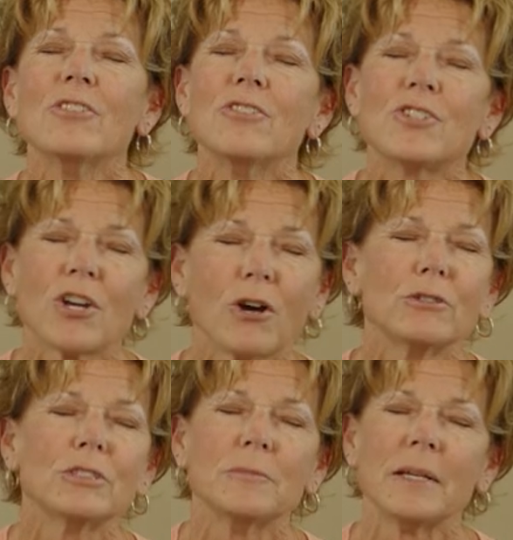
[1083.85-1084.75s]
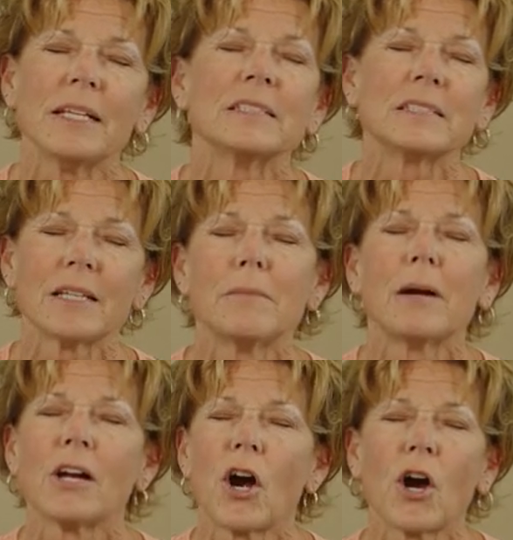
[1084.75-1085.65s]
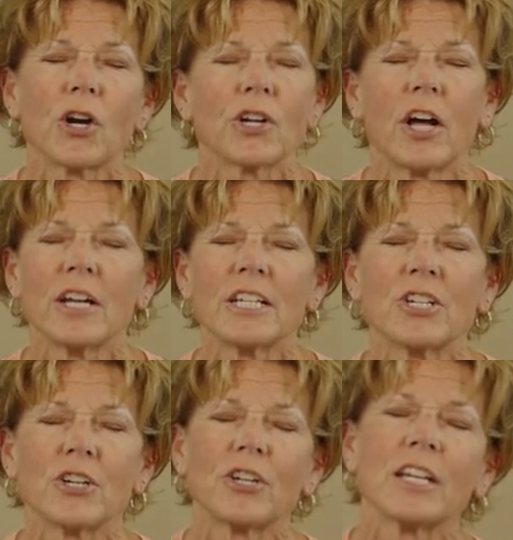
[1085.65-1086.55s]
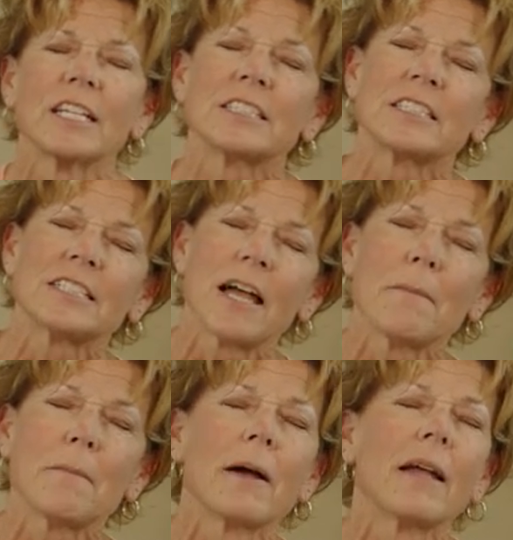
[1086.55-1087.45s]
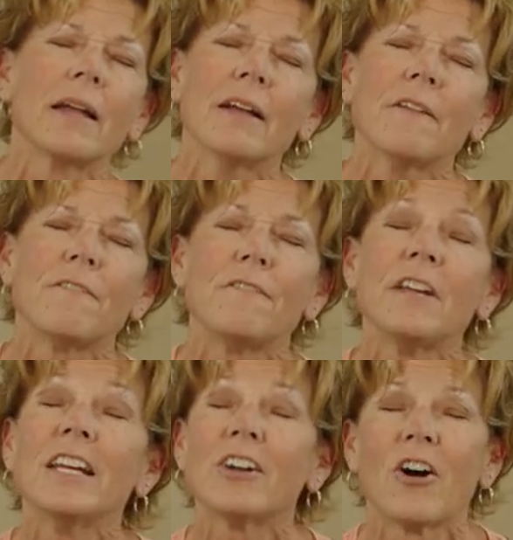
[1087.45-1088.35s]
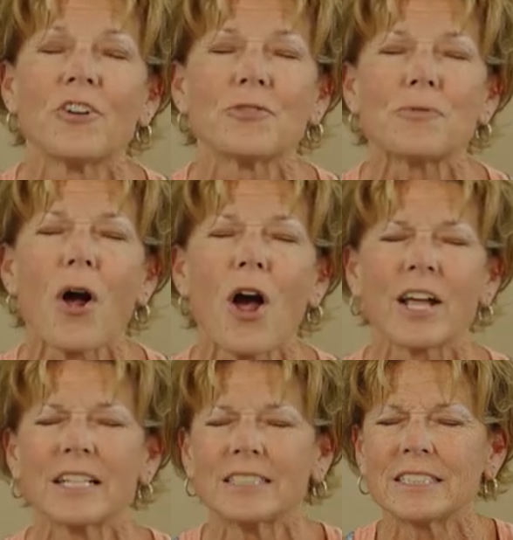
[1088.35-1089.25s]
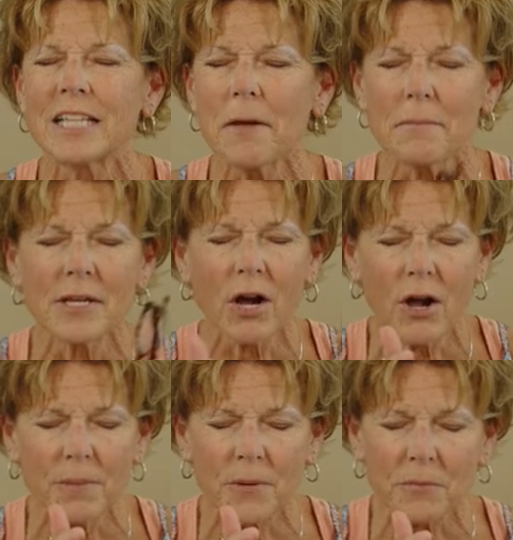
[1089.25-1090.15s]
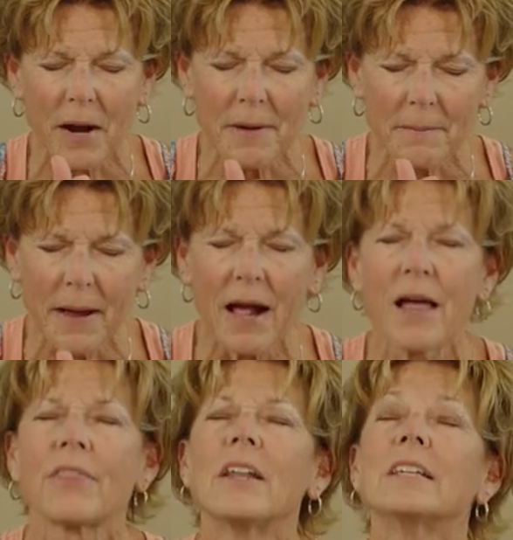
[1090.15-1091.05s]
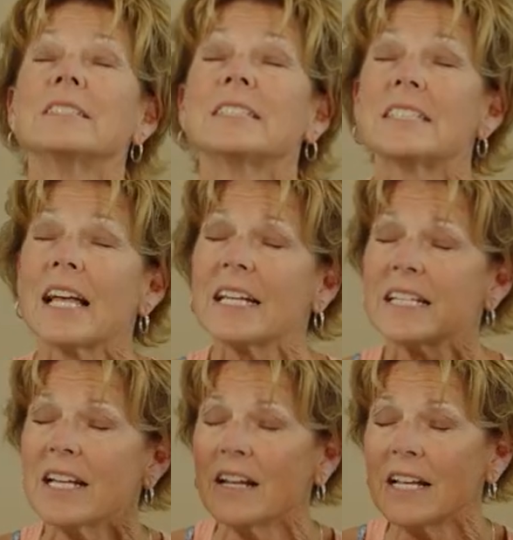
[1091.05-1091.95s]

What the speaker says: you chose me and set my heart on eternity and set my feet on a rock and set me on the right path. And instead